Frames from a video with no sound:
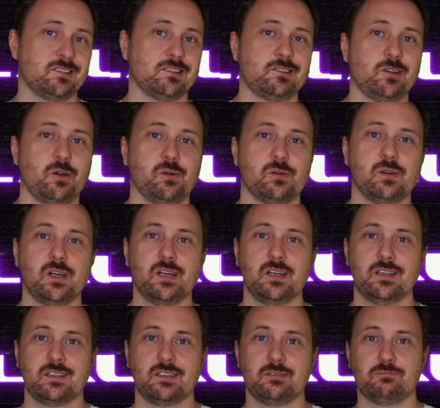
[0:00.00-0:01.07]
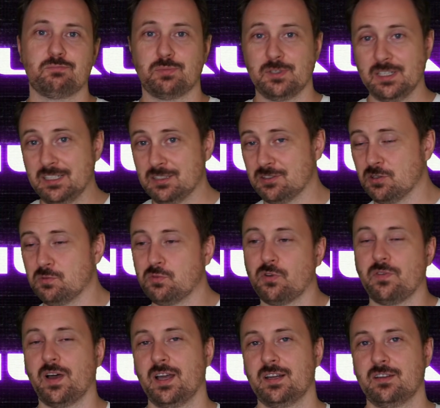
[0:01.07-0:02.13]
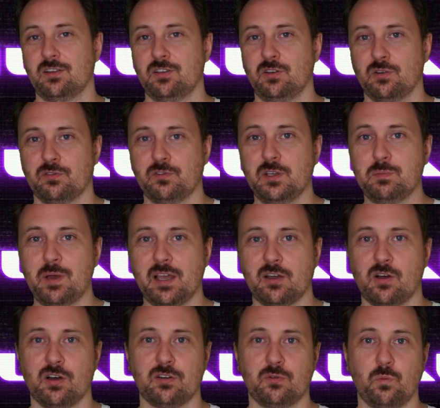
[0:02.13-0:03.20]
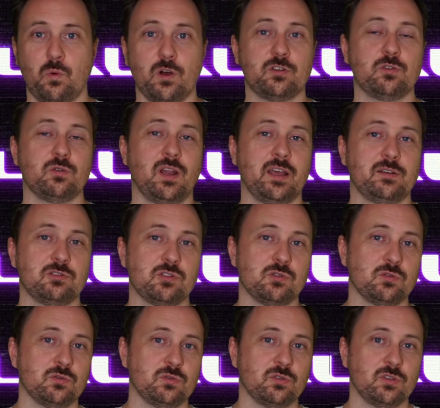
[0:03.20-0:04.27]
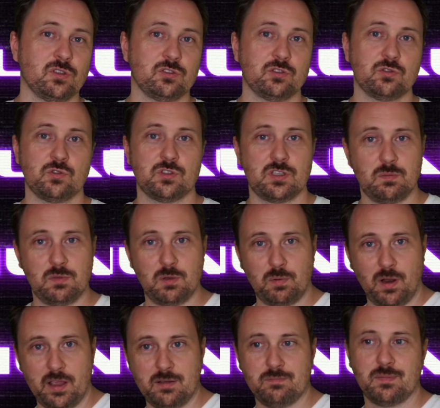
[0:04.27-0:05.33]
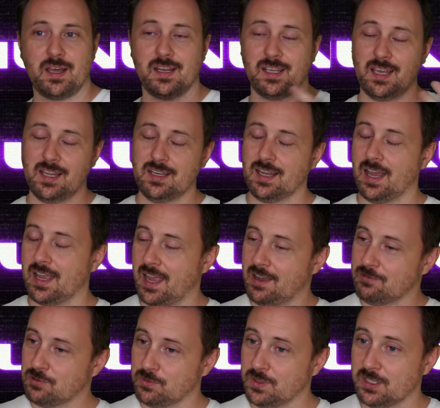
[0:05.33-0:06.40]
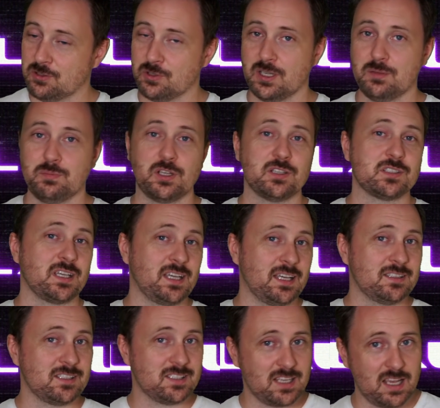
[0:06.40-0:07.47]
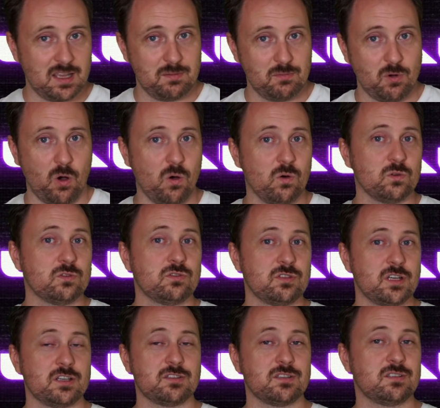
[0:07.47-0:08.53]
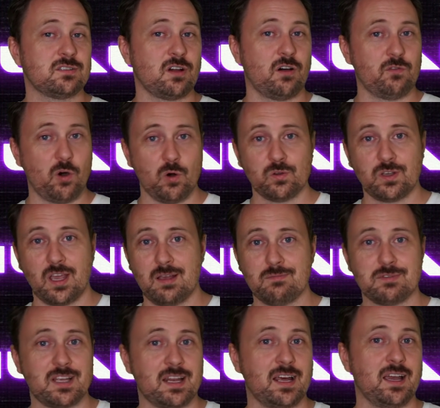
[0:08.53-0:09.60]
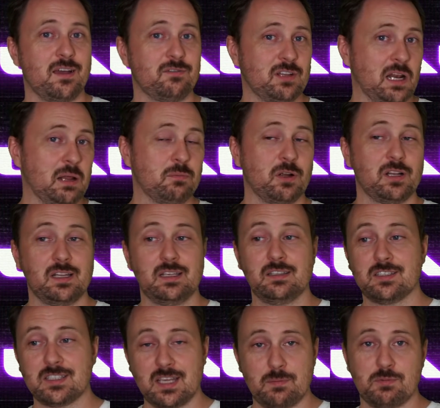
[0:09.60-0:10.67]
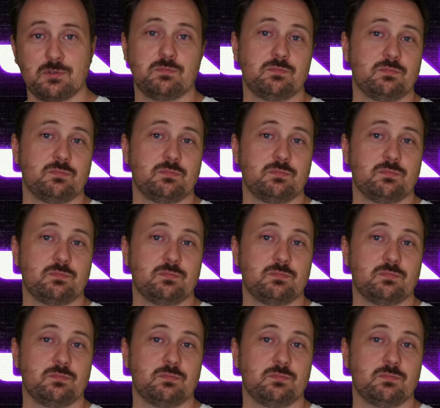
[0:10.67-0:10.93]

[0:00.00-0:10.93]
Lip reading: So please do provide your feedback on what you'd like to see me play. And again, I have to reiterate, because I get the same old suggestions of old games that I have deliberately skipped.